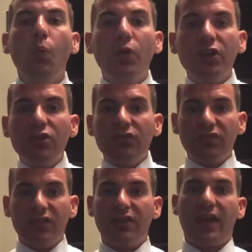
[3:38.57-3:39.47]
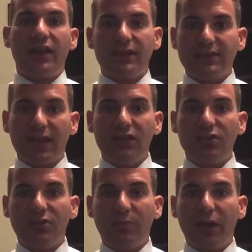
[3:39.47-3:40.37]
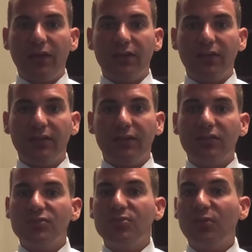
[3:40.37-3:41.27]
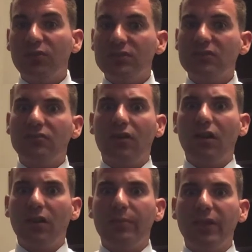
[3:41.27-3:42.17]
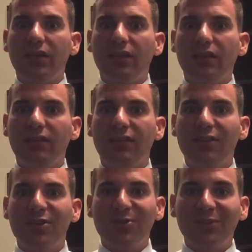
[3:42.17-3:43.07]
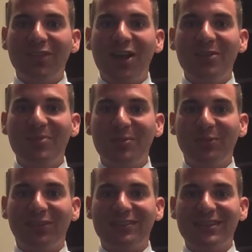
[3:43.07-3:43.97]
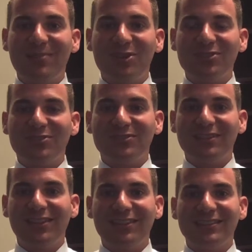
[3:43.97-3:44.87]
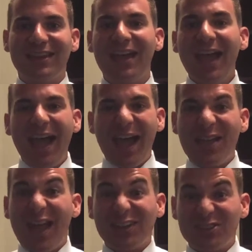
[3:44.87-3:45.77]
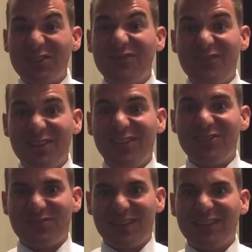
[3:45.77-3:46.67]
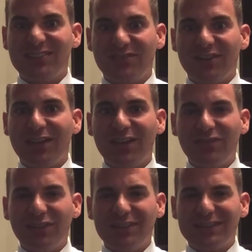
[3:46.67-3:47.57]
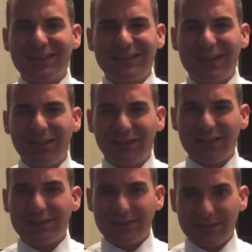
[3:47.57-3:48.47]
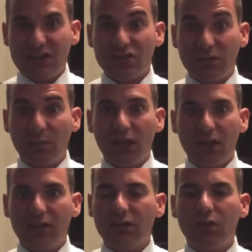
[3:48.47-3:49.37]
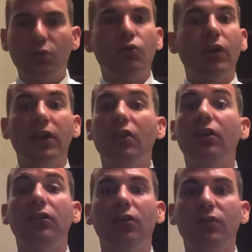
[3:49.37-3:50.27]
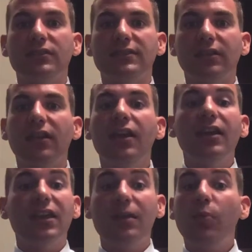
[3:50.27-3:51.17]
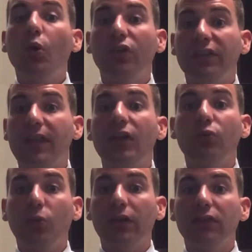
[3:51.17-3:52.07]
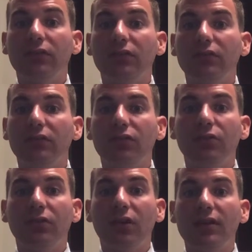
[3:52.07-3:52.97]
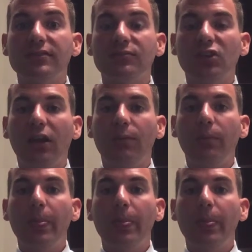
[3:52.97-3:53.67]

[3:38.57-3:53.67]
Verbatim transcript: Where do you feel that anxiety in your body? Do you notice is your heart beating? you know, a lot of people with contamination syndrome, they say, I actually feel it transferring. I feel this like tingling sensation in my hand. I go, great, good noticing. Keep holding that door handle. You're doing an awesome job.